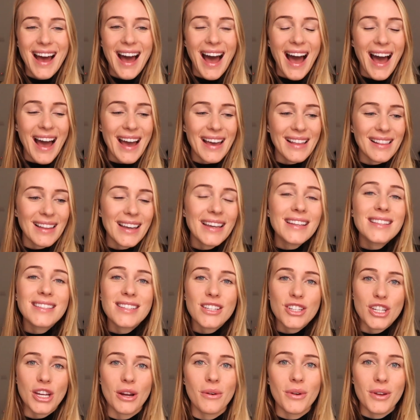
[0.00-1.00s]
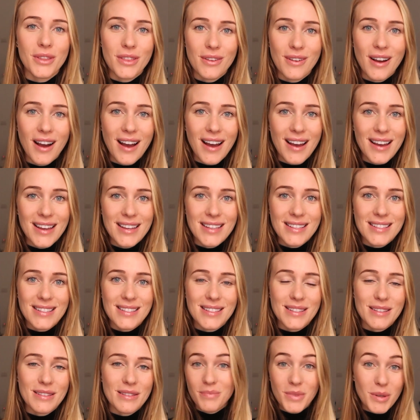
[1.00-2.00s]
I like to share with you guys
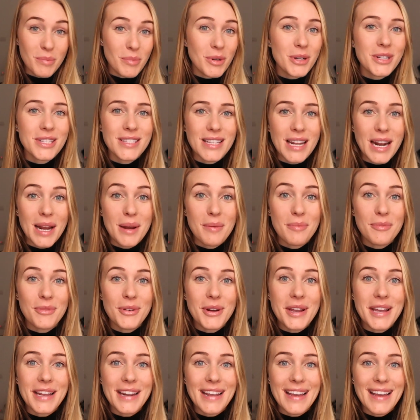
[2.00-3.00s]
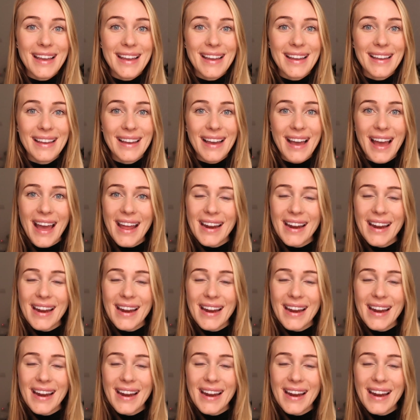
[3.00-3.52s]
the books that I'm reading,